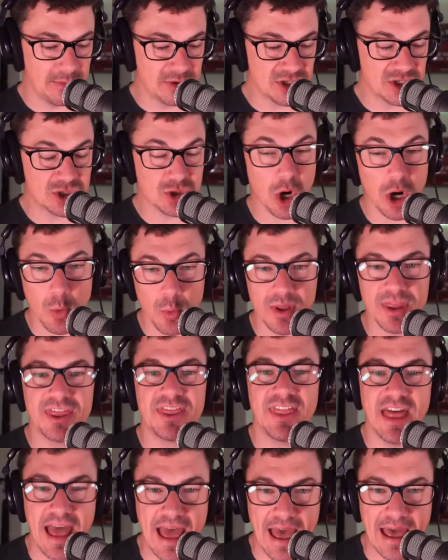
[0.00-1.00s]
Start with
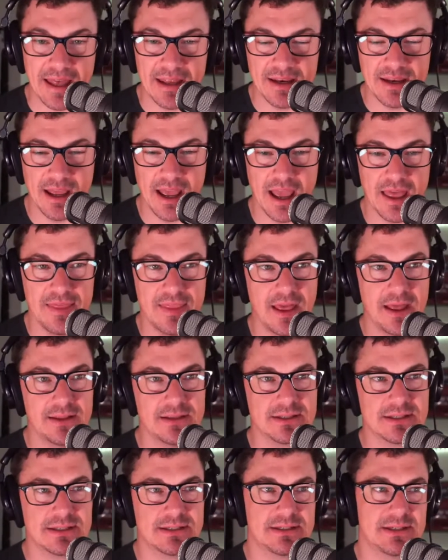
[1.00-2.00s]
that and then
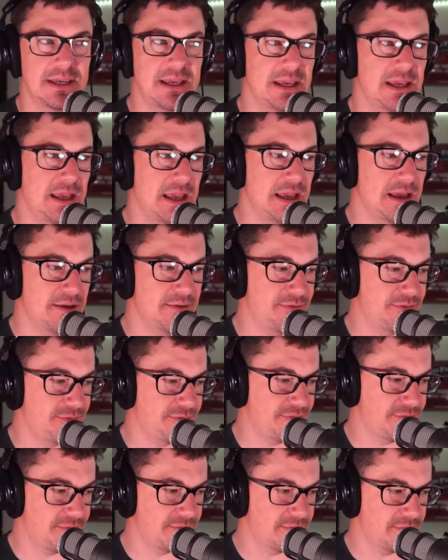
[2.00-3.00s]
see
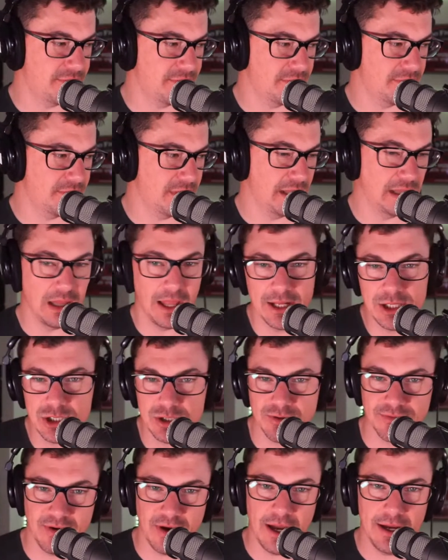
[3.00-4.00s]
if it lights
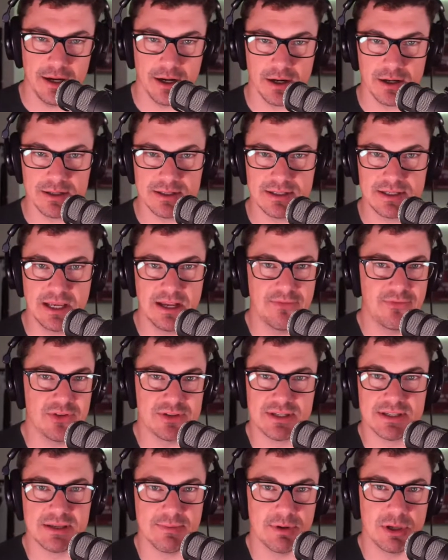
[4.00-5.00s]
your fire. See if
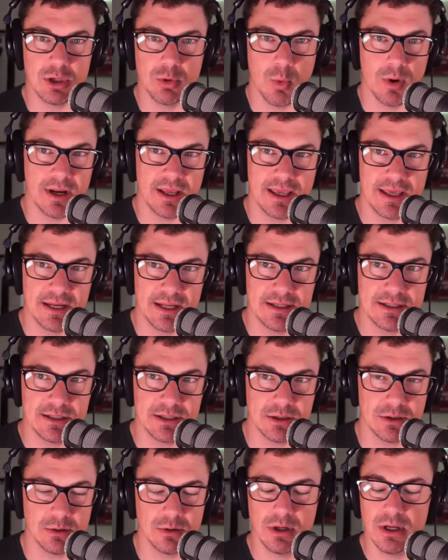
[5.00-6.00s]
this is something you want to get
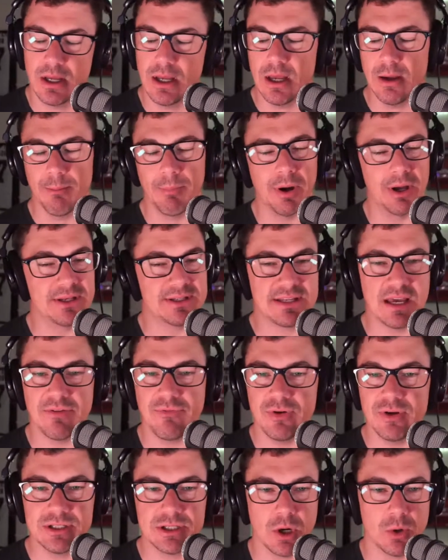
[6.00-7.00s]
into, but
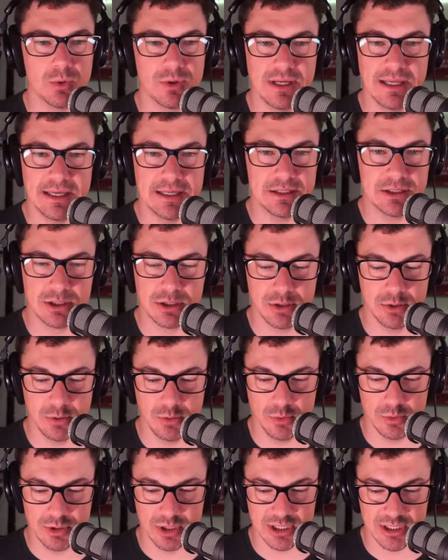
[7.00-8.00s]
definitely don't need
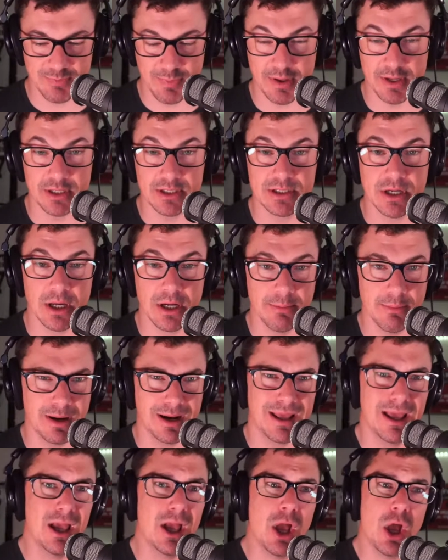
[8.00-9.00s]
to spend a ton of
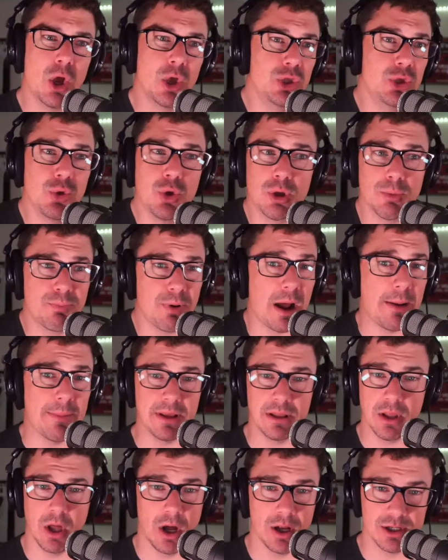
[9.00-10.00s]
money. You could
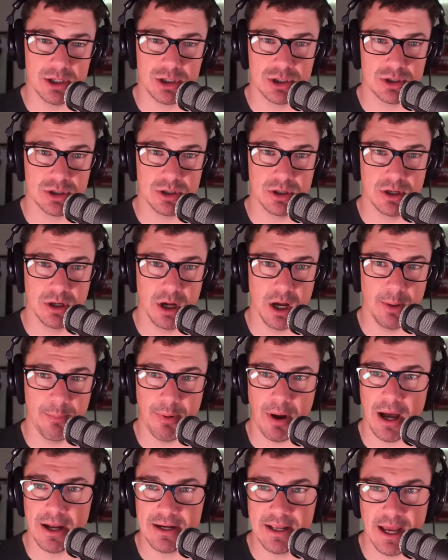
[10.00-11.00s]
probably launch a
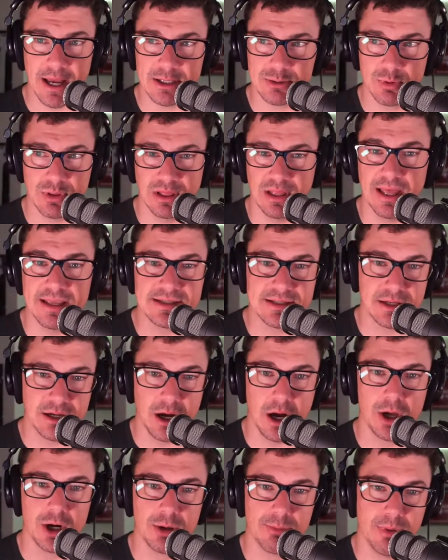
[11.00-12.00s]
podcast with less than
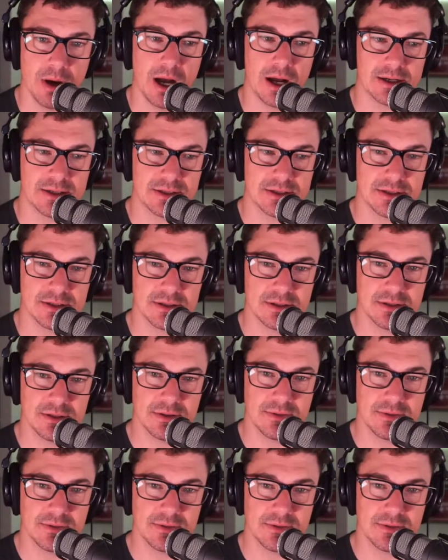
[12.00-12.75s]
$100.